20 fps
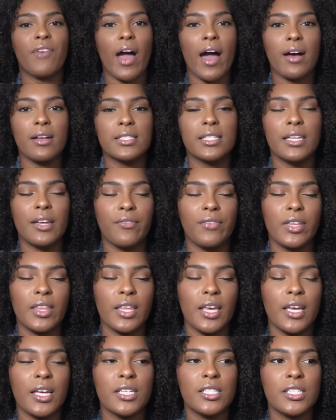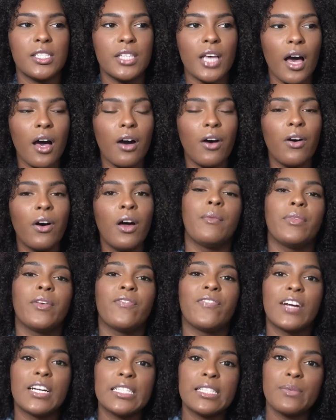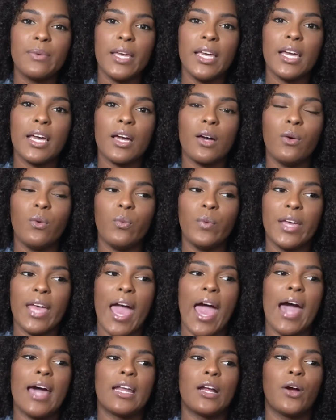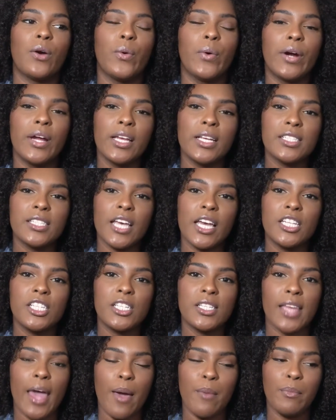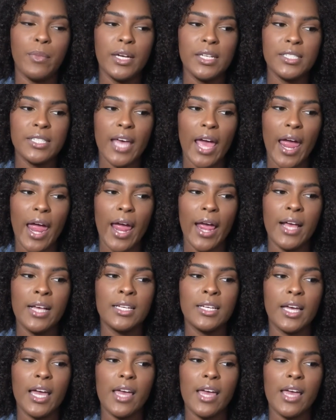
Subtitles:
files and everything. So the first week we had our orientation that Monday,